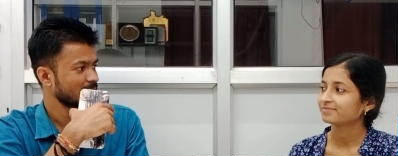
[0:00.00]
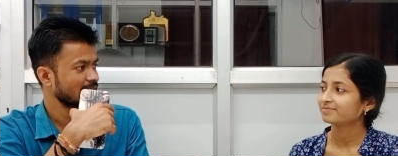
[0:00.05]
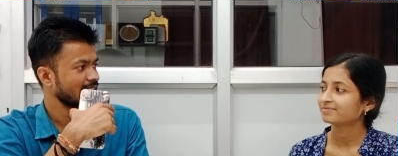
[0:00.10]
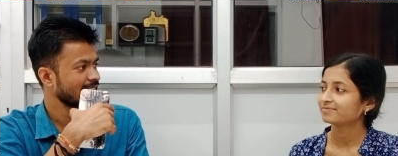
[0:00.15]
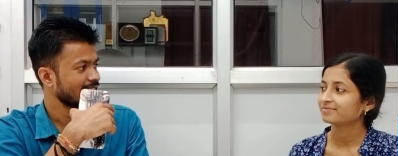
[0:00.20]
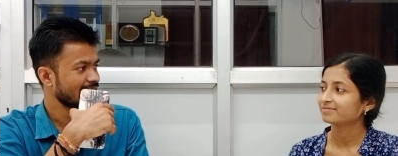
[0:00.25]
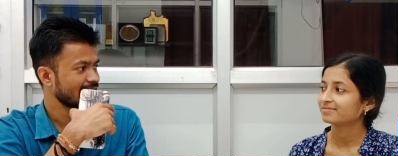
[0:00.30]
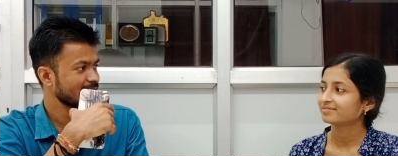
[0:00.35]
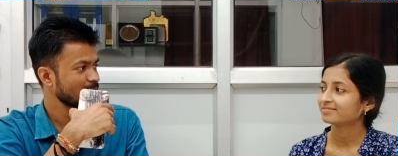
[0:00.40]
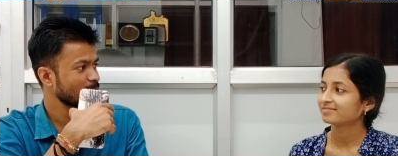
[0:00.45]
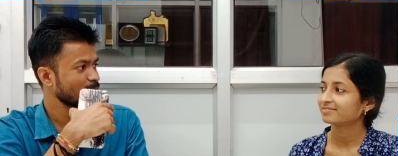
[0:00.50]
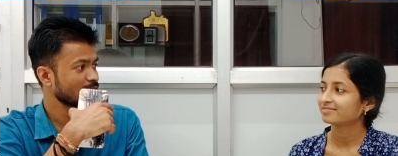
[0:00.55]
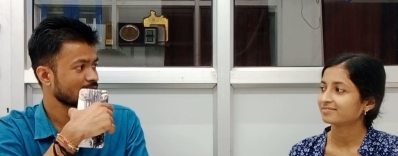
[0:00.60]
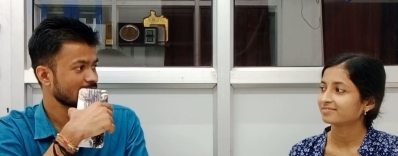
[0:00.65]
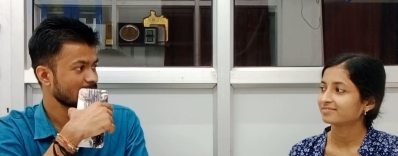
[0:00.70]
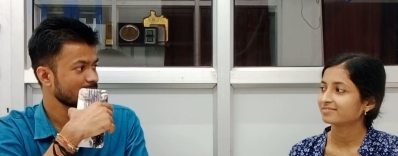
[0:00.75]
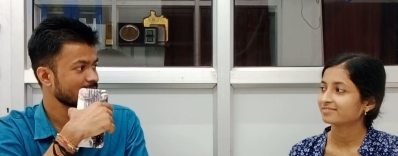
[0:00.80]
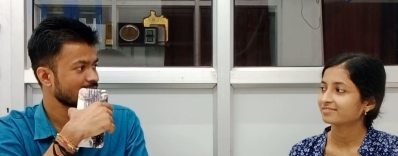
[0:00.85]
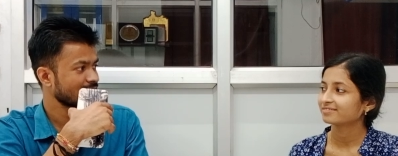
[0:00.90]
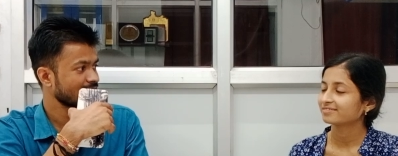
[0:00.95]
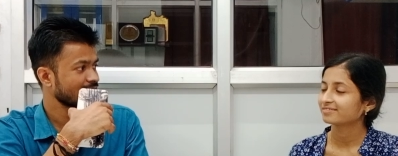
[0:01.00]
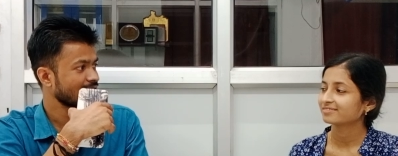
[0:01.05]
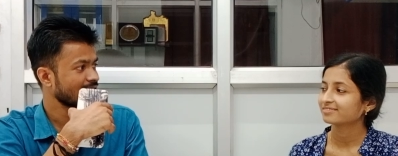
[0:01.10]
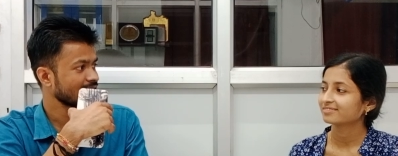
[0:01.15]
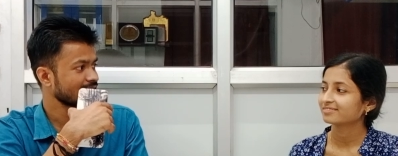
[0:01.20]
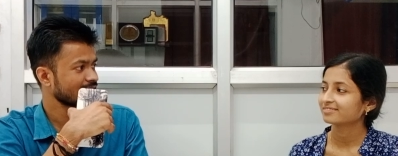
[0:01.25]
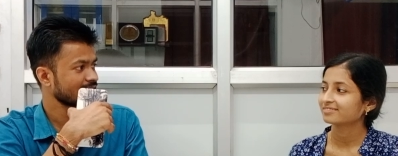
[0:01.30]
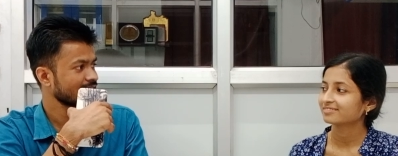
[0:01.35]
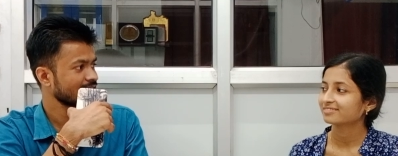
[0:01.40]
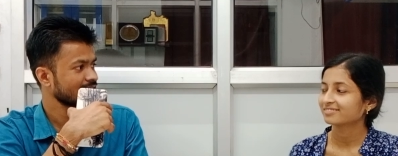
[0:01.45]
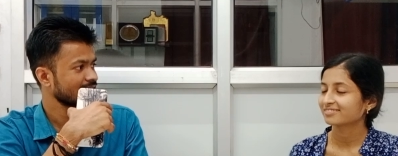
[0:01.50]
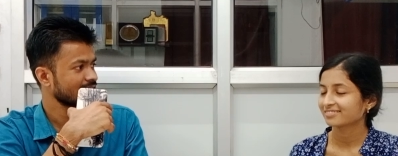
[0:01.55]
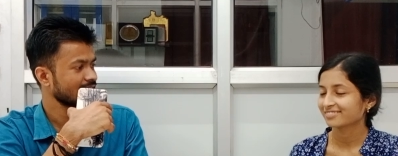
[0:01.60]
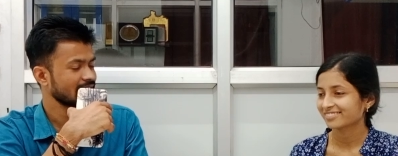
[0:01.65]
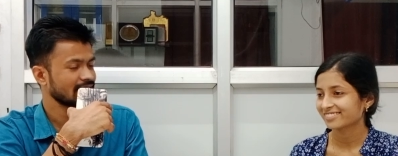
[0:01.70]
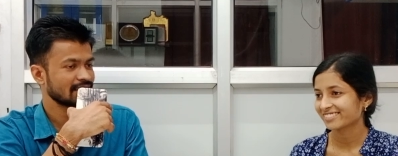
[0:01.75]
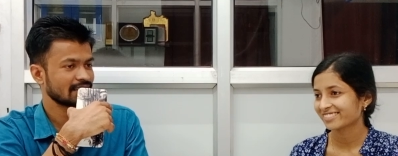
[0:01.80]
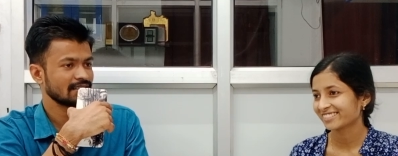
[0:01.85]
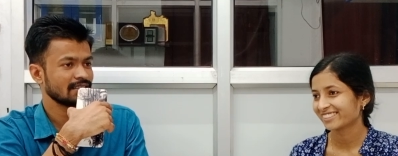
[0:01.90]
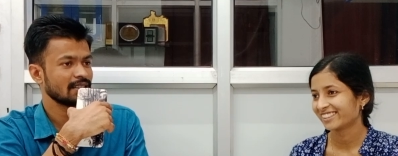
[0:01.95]
Speaker 1: Hajipur comes at last,
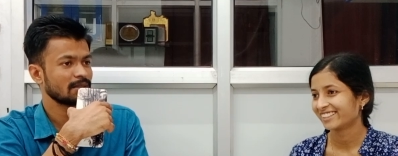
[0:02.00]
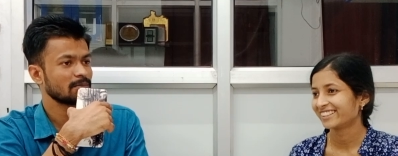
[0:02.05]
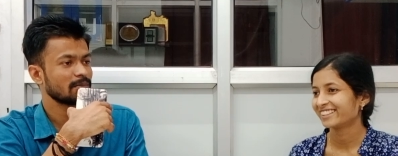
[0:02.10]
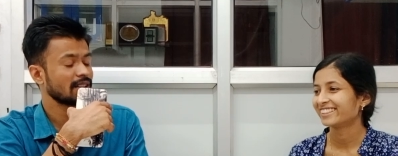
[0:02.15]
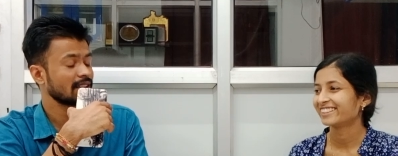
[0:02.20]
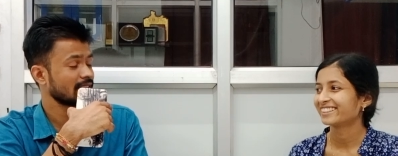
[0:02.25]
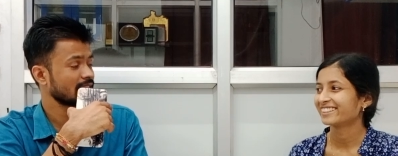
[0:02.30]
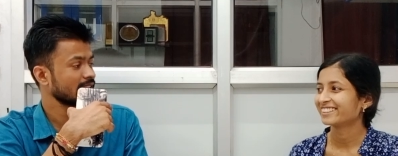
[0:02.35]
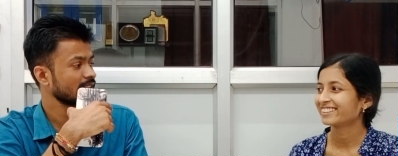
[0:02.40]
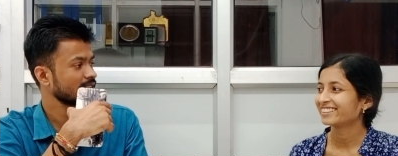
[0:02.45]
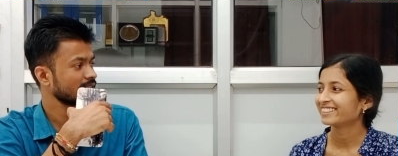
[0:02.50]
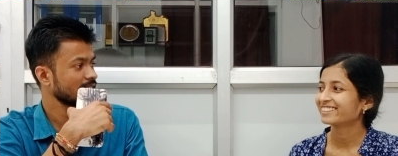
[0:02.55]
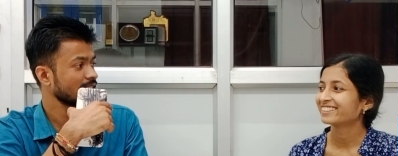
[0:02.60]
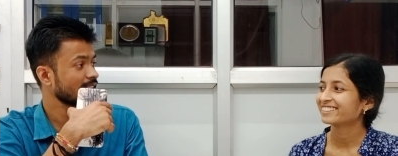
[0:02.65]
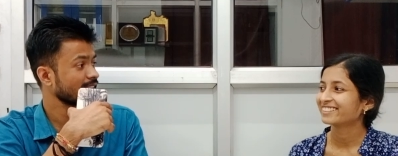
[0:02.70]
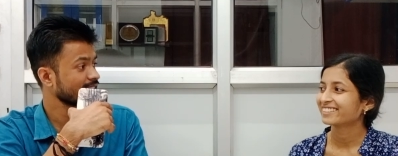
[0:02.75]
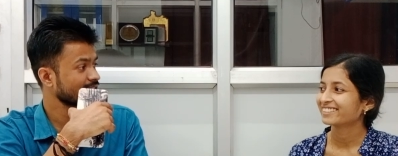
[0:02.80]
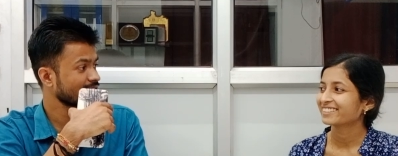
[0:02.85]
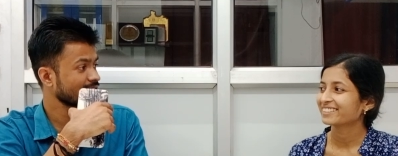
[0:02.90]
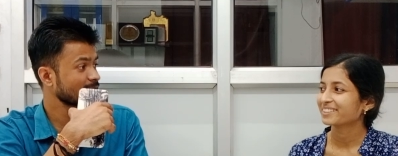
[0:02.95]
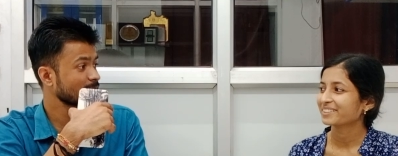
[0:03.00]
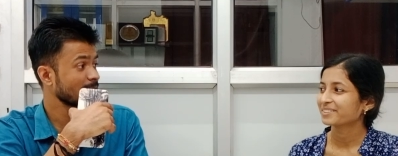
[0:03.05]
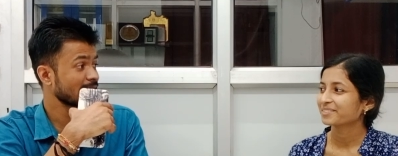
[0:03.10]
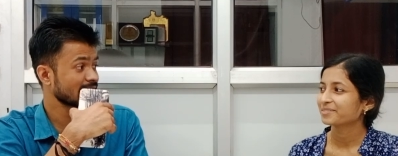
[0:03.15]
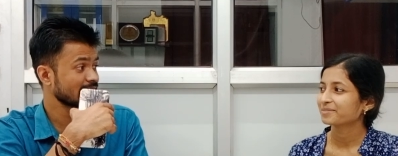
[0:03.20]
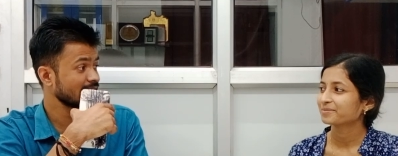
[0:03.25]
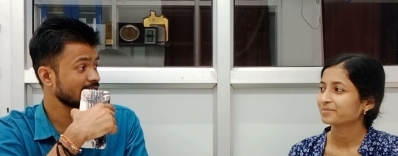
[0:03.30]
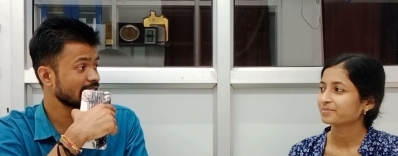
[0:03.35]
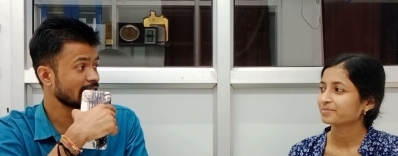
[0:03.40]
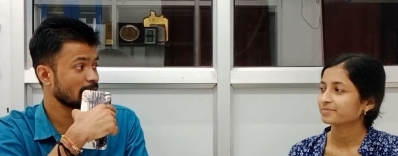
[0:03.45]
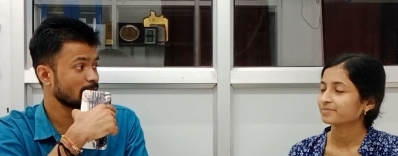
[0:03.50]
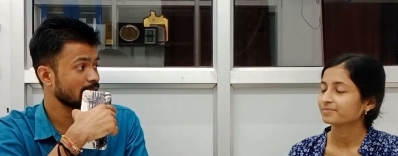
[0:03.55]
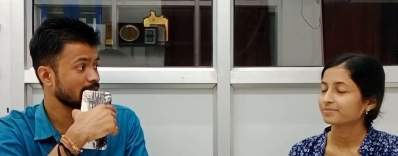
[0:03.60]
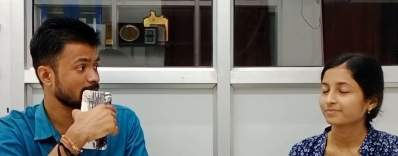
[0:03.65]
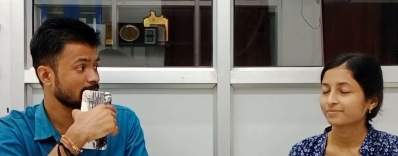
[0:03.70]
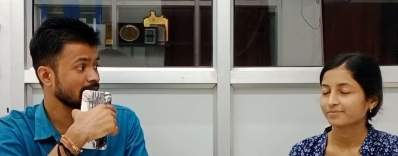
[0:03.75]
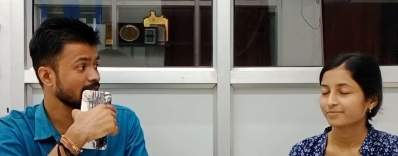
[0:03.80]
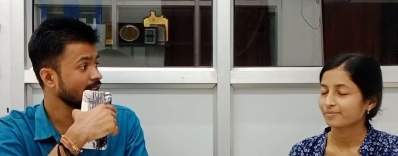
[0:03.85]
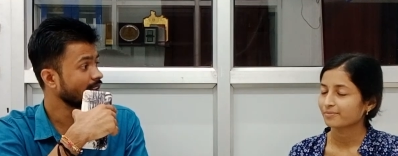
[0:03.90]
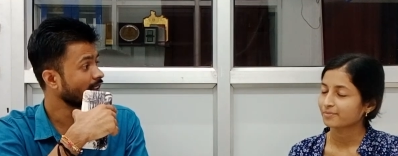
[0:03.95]
but the research facility
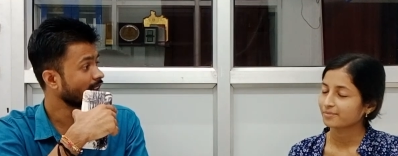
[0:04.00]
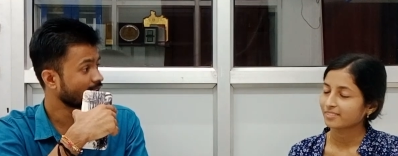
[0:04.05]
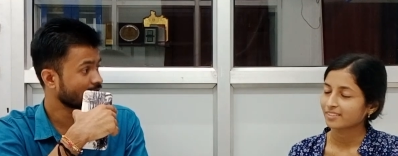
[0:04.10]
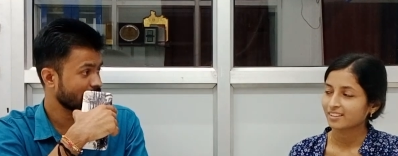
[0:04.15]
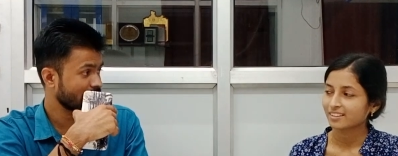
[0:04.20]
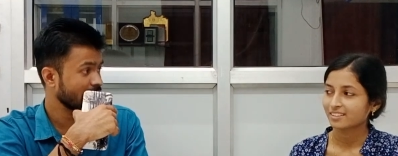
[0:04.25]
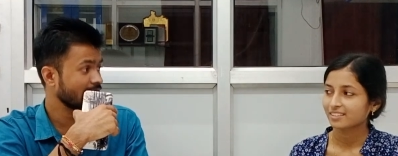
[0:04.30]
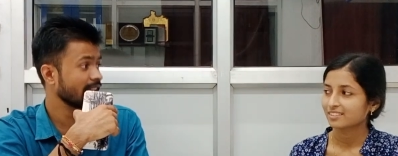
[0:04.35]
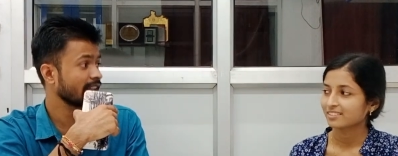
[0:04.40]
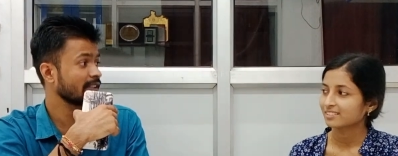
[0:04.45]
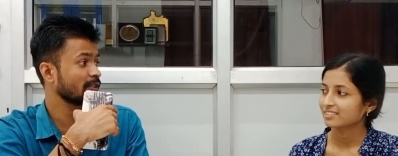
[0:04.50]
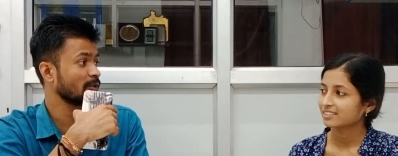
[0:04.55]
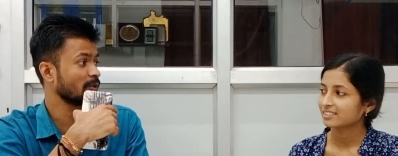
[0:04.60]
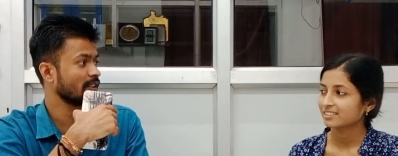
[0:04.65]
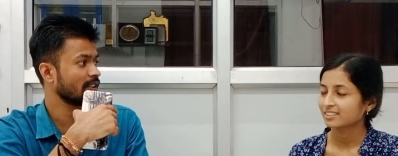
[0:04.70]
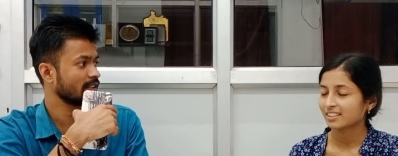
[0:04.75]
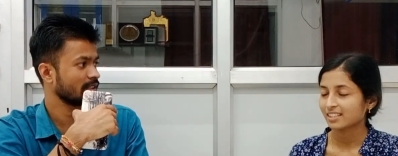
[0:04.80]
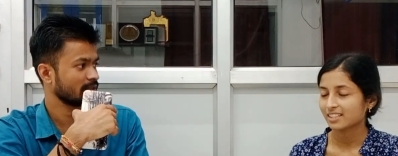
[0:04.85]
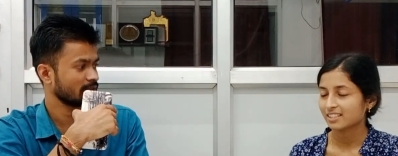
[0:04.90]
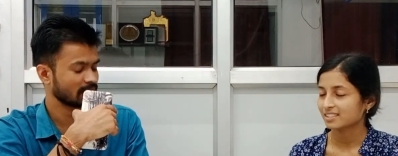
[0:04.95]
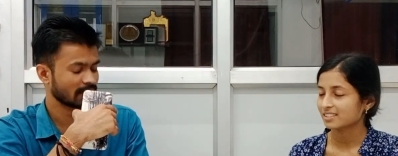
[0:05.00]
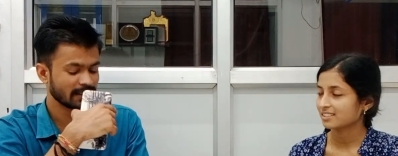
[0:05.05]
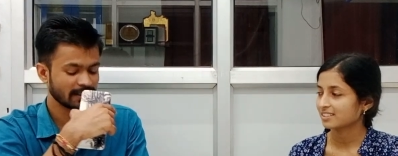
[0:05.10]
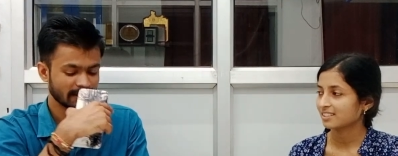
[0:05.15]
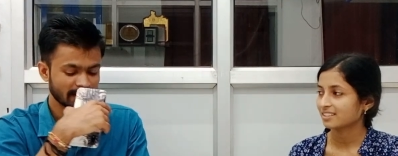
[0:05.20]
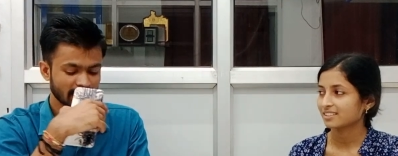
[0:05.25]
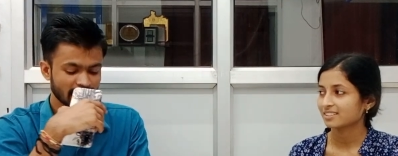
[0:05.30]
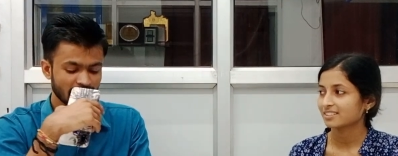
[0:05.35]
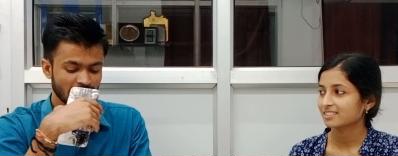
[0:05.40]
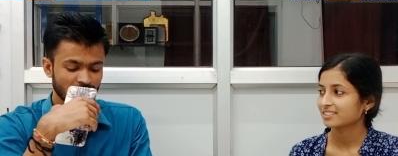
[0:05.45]
available are very good. Yes. Okay.